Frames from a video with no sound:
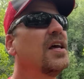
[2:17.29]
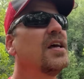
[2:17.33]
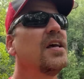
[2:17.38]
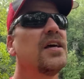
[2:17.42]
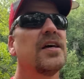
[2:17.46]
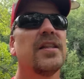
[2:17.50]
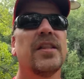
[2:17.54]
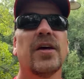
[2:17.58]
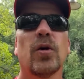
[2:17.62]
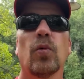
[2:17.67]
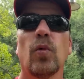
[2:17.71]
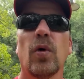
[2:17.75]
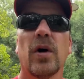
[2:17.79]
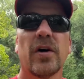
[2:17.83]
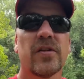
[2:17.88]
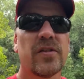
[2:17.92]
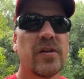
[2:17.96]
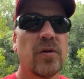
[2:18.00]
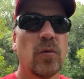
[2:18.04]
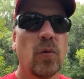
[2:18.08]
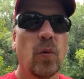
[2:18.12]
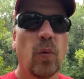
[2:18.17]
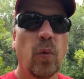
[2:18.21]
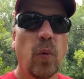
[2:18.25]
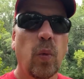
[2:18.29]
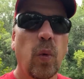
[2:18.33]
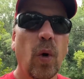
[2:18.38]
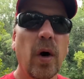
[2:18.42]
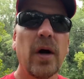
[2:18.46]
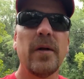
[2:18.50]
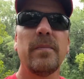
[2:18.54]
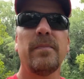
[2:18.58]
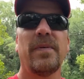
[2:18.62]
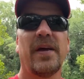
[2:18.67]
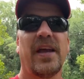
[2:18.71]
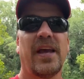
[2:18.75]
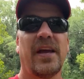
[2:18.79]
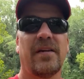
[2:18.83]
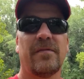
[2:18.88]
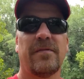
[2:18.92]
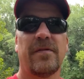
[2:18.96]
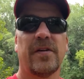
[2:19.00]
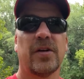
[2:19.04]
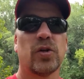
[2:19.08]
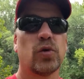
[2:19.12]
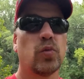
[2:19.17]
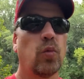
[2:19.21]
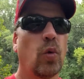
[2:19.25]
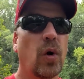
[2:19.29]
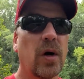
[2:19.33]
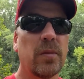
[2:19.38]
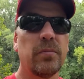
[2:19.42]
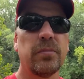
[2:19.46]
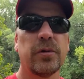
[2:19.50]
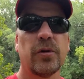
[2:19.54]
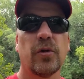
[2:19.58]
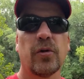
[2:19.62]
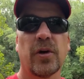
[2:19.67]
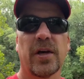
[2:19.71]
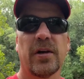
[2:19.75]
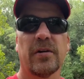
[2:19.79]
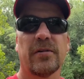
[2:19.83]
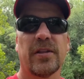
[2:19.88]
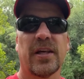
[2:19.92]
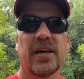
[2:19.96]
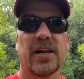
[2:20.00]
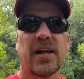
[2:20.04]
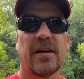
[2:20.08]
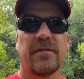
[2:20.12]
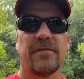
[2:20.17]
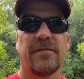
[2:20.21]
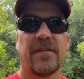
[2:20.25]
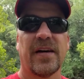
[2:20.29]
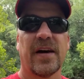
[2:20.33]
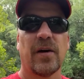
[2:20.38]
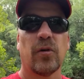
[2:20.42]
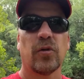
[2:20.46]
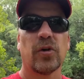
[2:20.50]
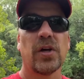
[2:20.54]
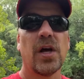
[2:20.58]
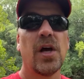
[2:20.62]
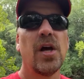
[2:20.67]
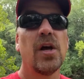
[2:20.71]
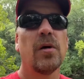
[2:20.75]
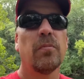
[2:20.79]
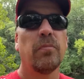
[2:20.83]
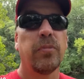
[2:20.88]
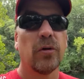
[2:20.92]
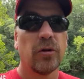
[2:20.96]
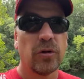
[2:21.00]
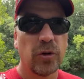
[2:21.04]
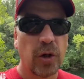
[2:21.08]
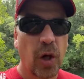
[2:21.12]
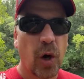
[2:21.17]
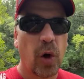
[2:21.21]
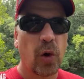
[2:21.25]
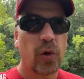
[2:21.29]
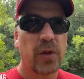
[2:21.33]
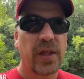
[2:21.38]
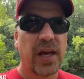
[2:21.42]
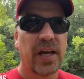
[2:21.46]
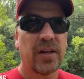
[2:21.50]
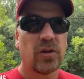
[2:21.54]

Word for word: there wasn't one panfish, one bluegill that I found below that